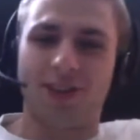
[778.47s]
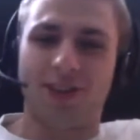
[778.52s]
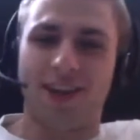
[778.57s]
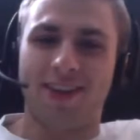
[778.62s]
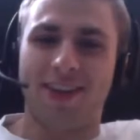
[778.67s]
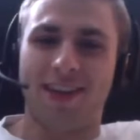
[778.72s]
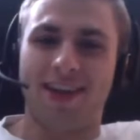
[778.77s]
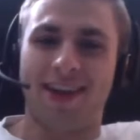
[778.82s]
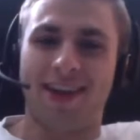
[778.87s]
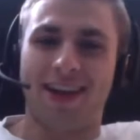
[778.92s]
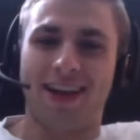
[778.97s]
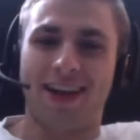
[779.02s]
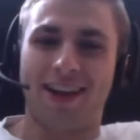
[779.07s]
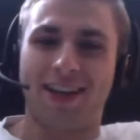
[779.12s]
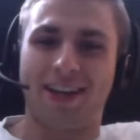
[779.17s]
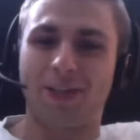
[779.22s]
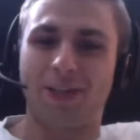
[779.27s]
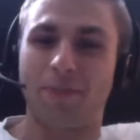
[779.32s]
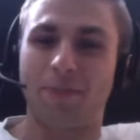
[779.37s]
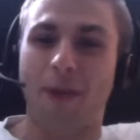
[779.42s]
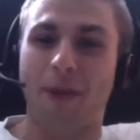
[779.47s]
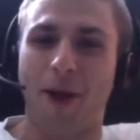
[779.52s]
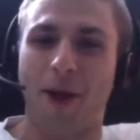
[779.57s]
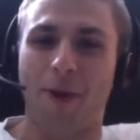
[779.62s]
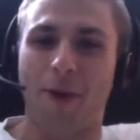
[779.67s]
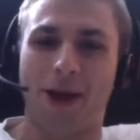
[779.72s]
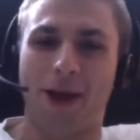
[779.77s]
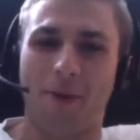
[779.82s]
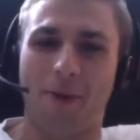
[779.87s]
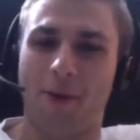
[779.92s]
that because the power
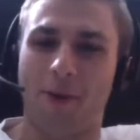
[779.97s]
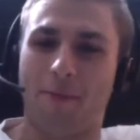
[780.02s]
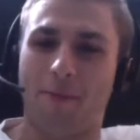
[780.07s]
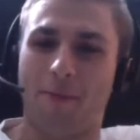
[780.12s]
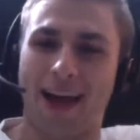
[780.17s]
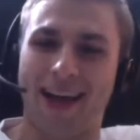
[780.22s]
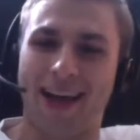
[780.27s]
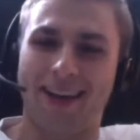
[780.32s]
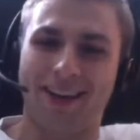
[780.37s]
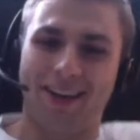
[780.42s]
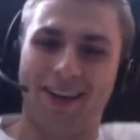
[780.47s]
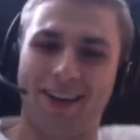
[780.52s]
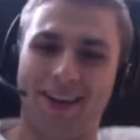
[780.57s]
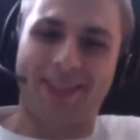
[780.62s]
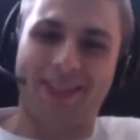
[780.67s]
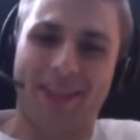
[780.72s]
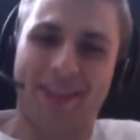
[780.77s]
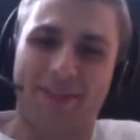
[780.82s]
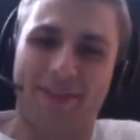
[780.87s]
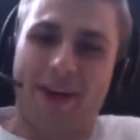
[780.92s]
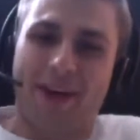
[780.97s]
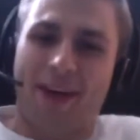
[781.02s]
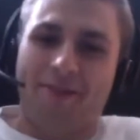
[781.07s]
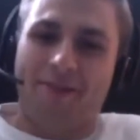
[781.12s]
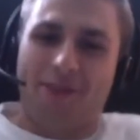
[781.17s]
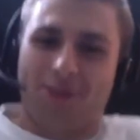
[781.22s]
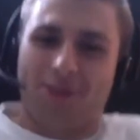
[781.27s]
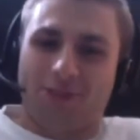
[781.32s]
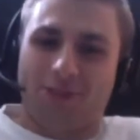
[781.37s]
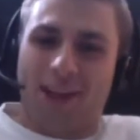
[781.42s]
went out went bad. He's got 5
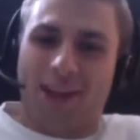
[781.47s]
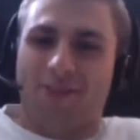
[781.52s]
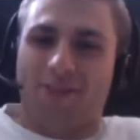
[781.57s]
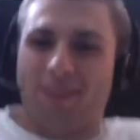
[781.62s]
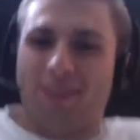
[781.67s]
years left.